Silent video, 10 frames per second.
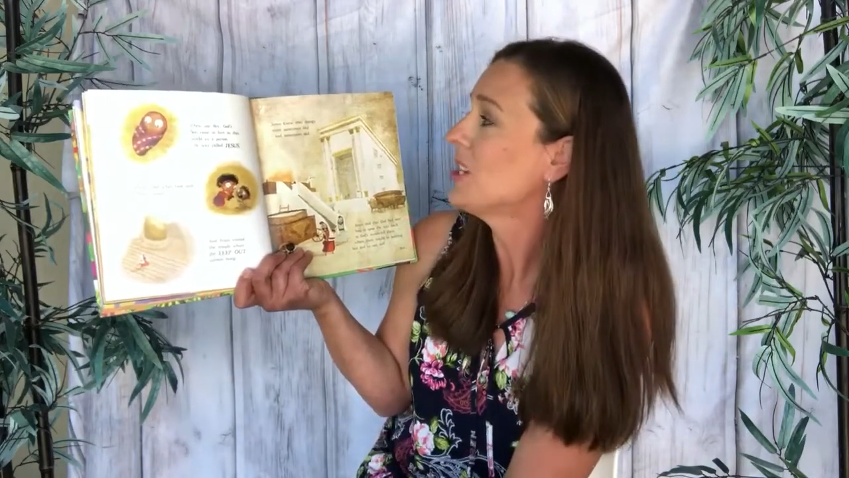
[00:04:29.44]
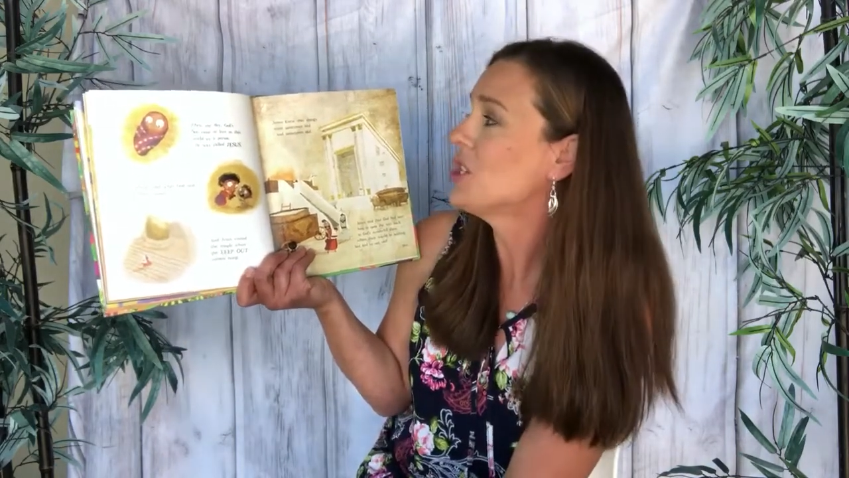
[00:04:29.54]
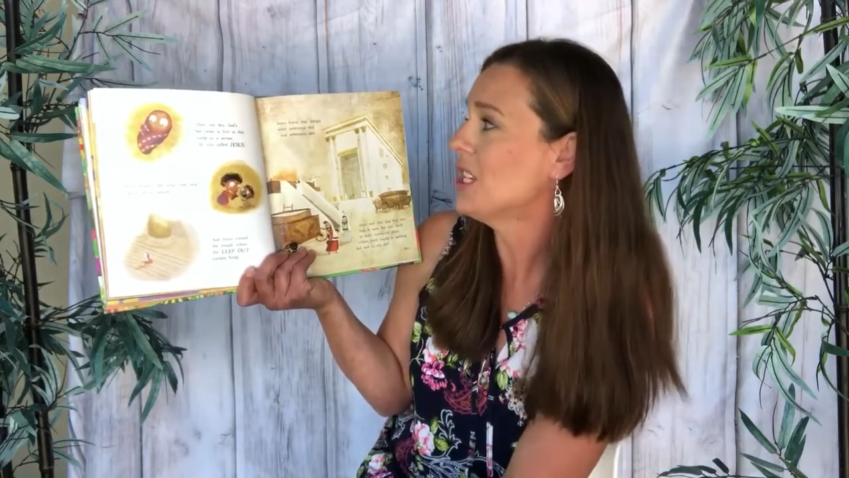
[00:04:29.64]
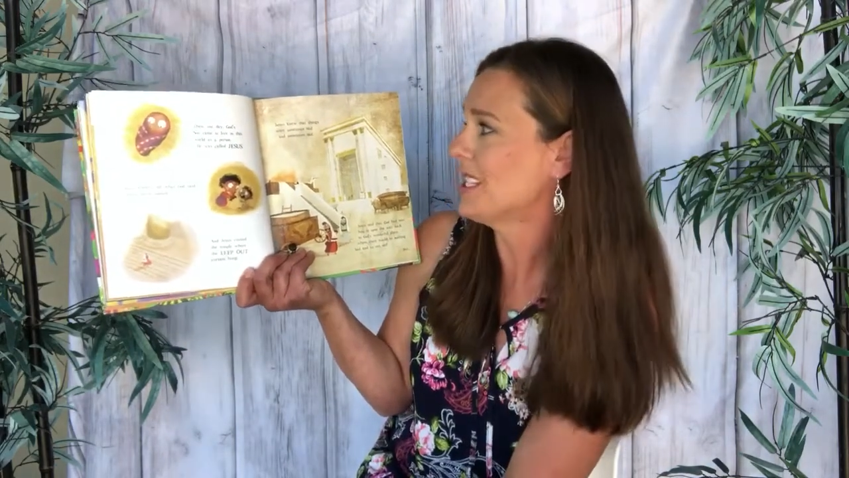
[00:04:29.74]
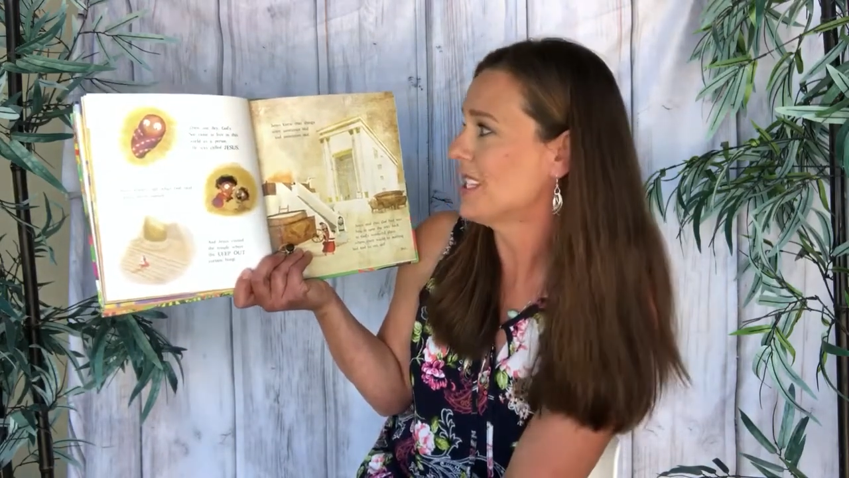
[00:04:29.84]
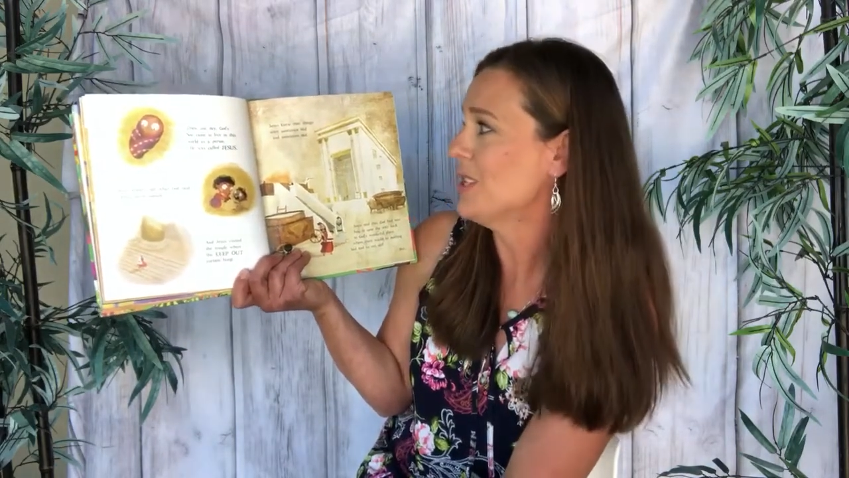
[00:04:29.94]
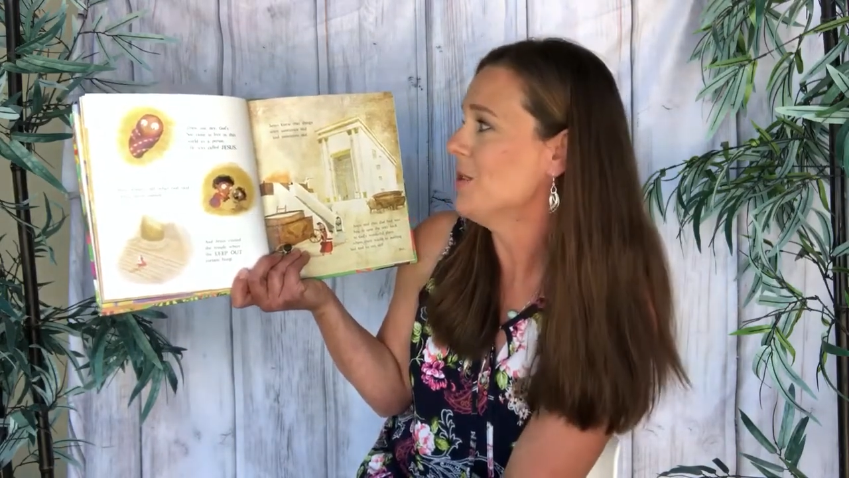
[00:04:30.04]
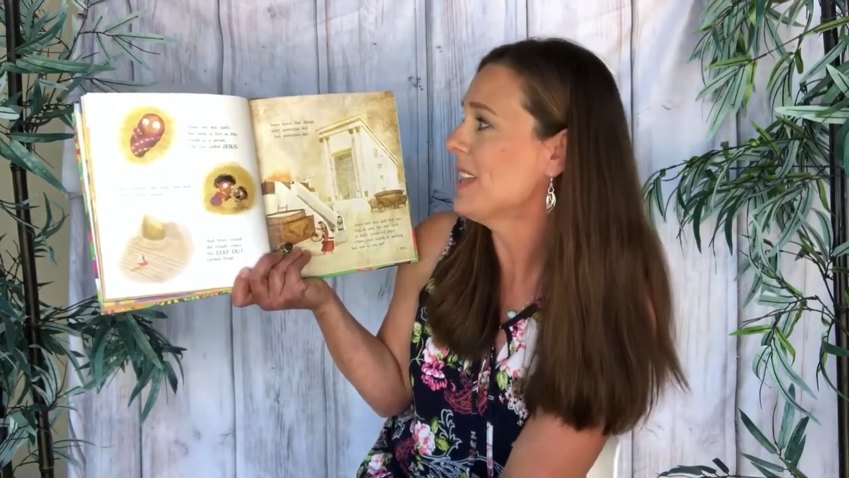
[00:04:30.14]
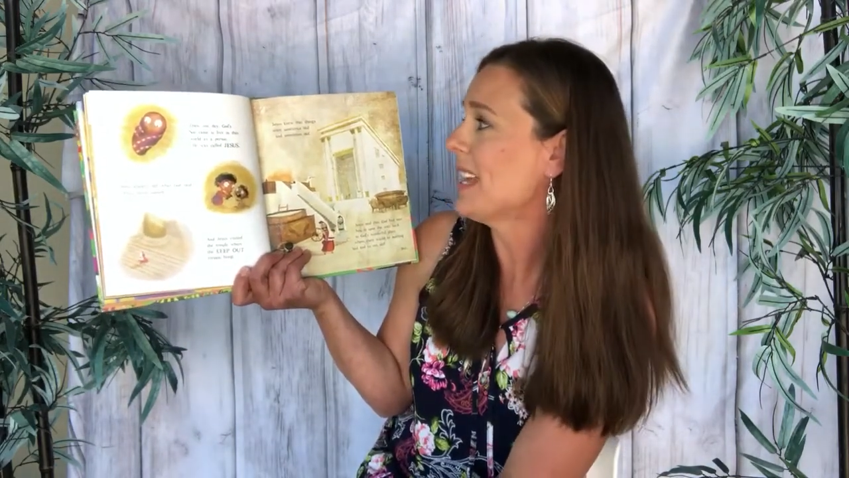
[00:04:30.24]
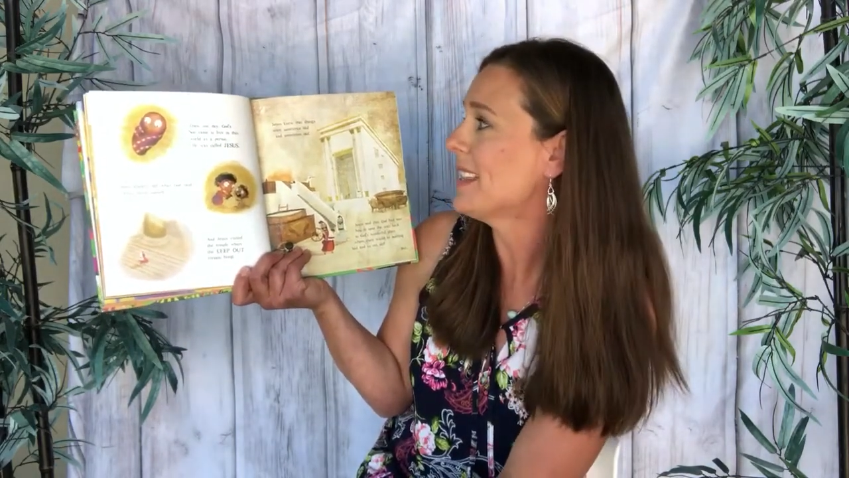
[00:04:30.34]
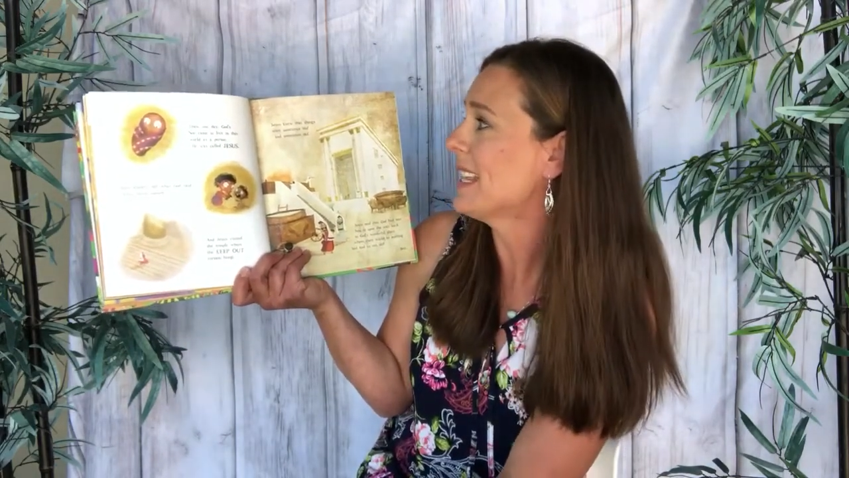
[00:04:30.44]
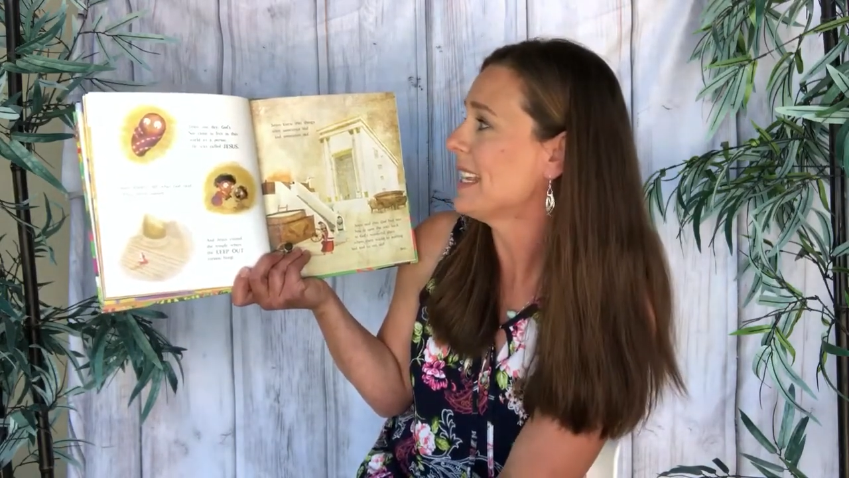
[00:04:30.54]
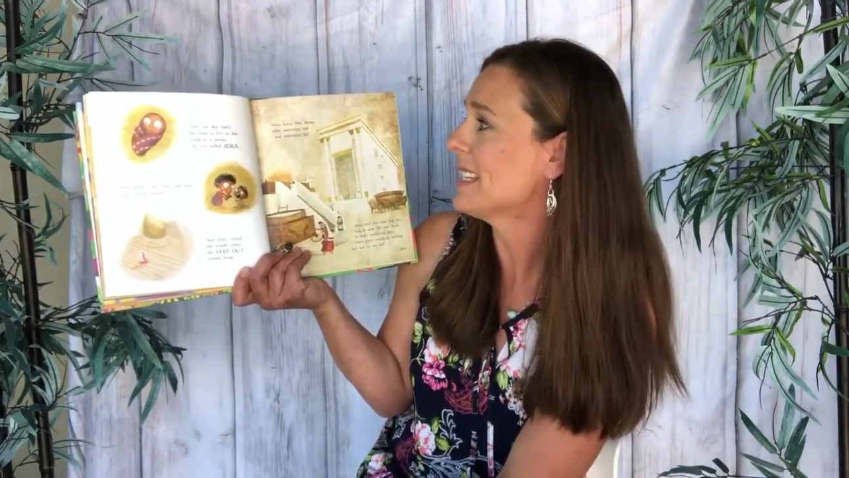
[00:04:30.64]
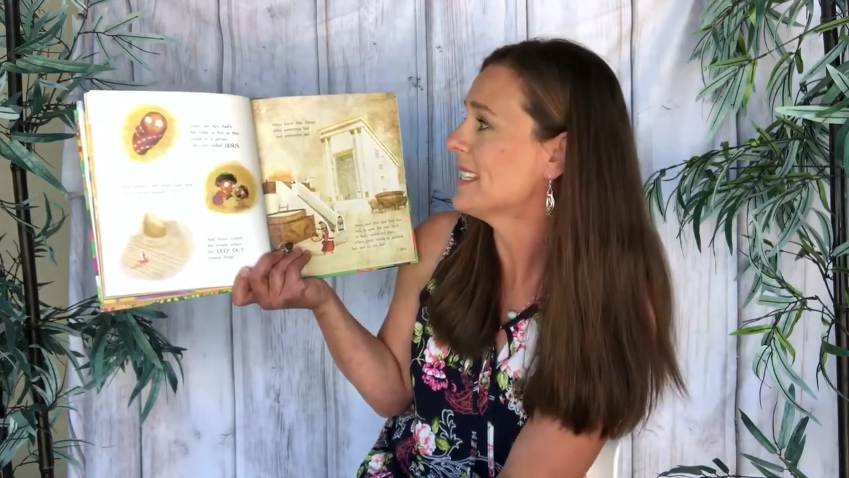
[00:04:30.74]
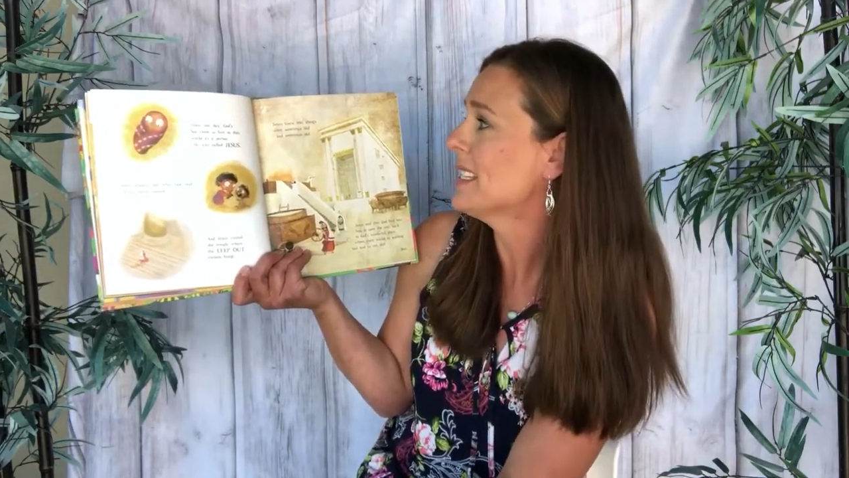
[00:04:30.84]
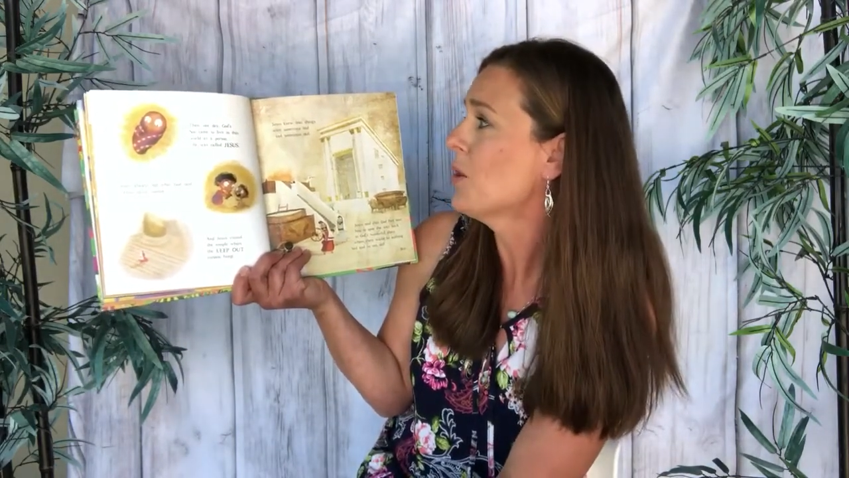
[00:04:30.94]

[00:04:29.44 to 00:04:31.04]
Jesus knew that things